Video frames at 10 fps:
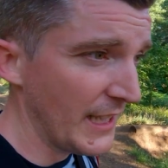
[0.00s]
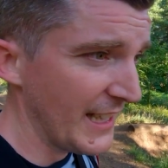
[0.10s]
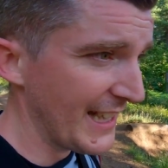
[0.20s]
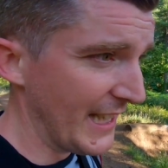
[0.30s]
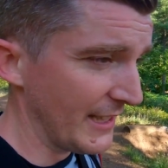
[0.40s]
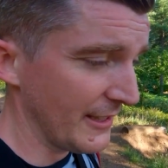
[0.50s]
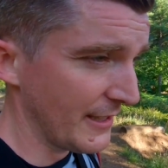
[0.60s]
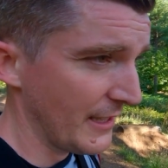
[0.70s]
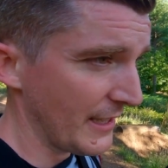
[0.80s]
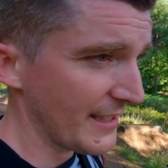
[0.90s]
and
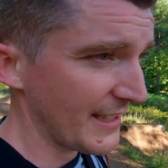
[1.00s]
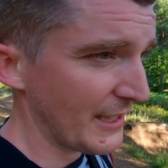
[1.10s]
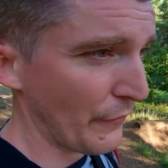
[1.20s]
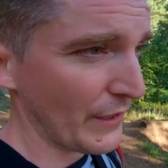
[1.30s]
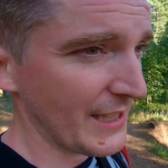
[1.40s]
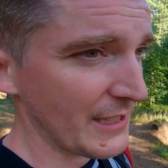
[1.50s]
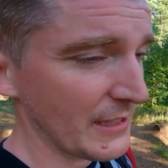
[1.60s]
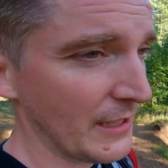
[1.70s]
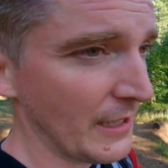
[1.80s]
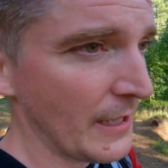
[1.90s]
I think if I'd had
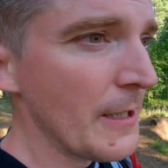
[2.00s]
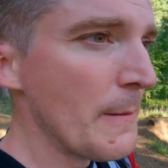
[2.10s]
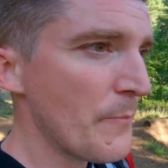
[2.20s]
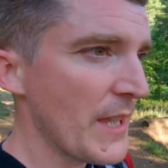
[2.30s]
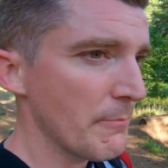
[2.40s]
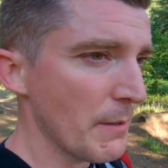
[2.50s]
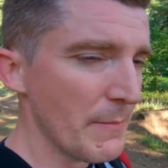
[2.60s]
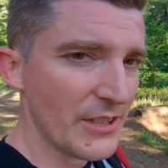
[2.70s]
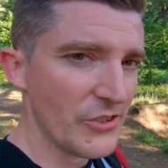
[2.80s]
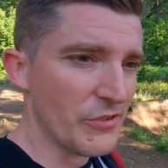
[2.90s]
my
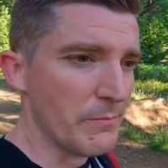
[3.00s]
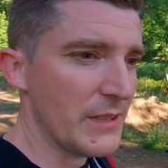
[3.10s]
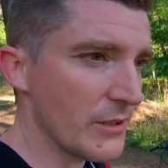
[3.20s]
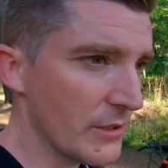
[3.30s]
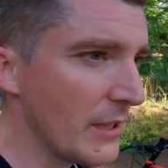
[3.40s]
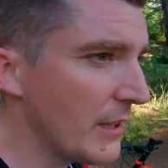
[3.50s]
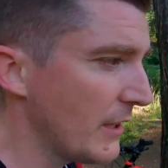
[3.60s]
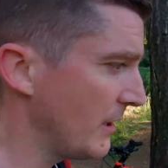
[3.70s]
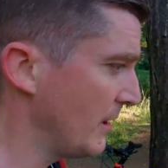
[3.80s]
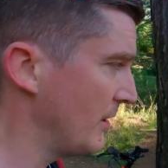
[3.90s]
Maxxis Minion
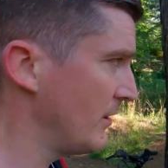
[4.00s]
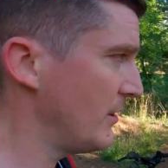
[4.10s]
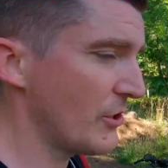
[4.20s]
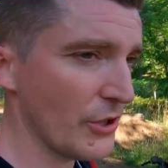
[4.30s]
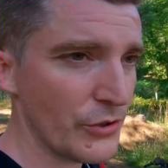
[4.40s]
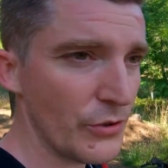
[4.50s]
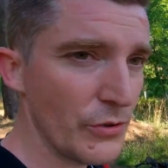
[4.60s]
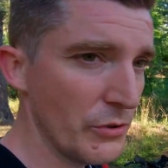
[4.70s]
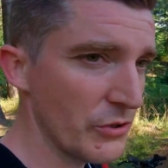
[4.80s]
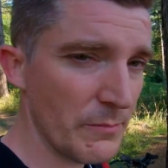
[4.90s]
DHR2,
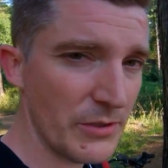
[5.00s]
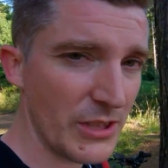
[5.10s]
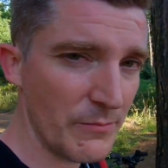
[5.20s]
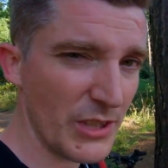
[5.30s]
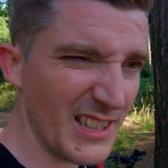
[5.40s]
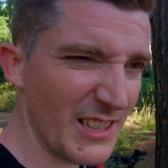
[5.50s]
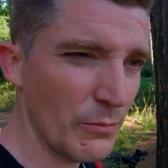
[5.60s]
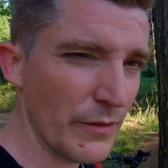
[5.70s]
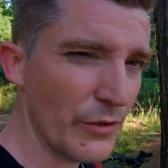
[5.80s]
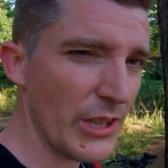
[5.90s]
sometimes I think I would
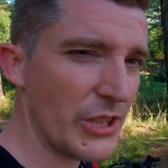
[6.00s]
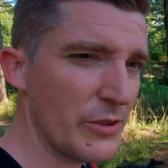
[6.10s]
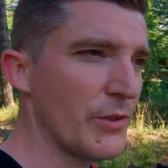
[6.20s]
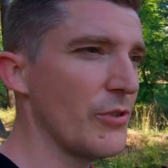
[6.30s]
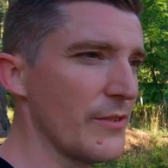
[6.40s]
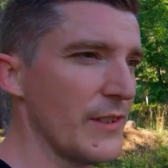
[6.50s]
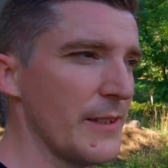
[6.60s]
have crashed because of it,